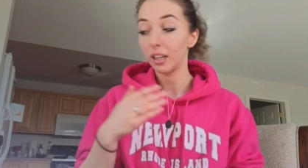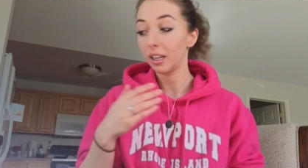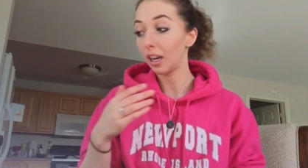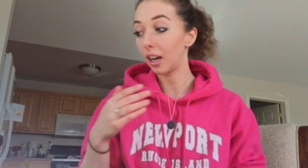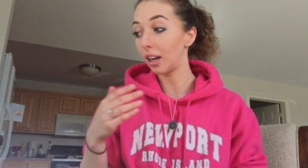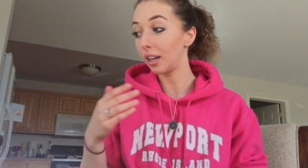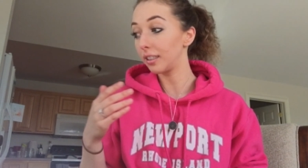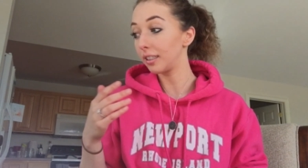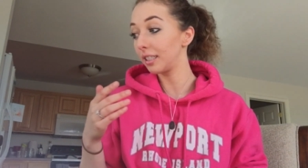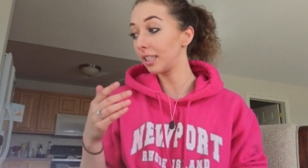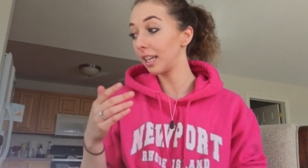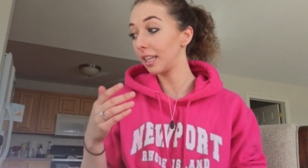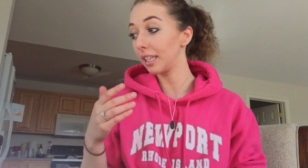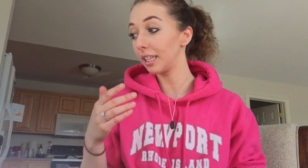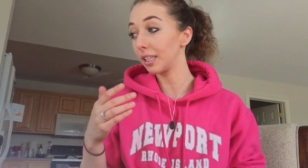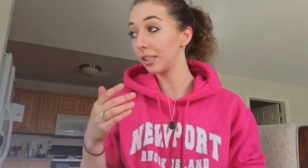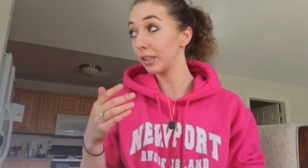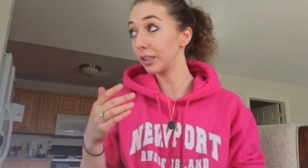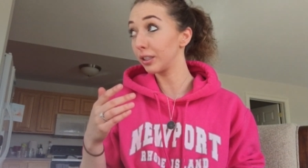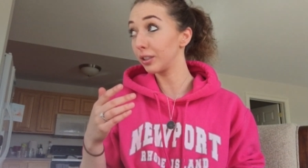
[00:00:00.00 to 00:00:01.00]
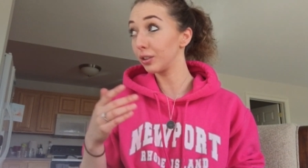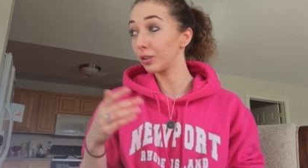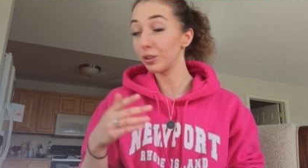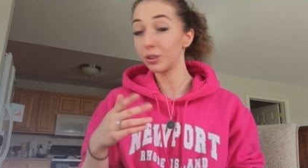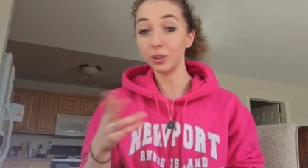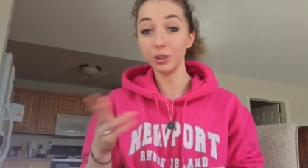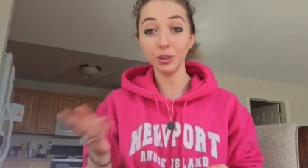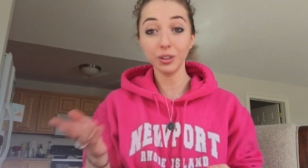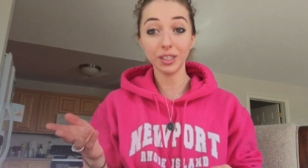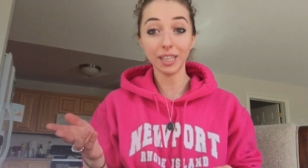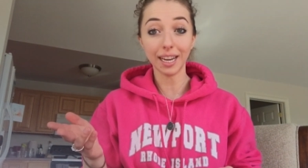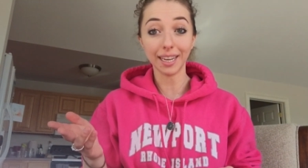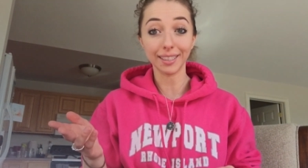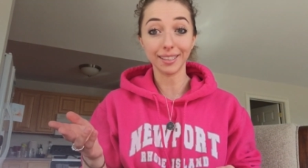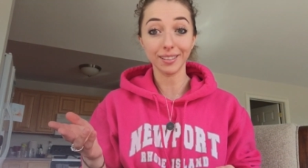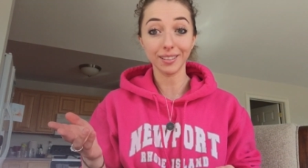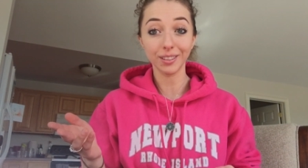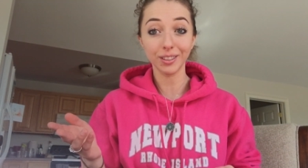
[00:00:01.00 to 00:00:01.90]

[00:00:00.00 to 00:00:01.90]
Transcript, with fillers: Uh, today is Tuesday,